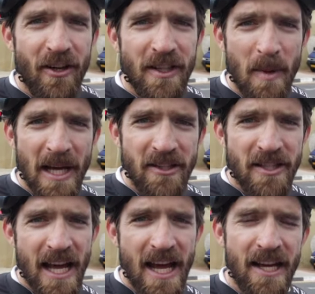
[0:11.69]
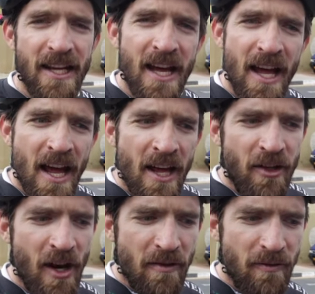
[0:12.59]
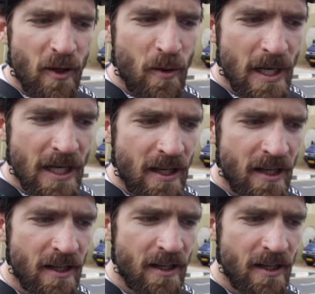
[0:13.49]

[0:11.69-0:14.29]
on the bike today. You know, I flew in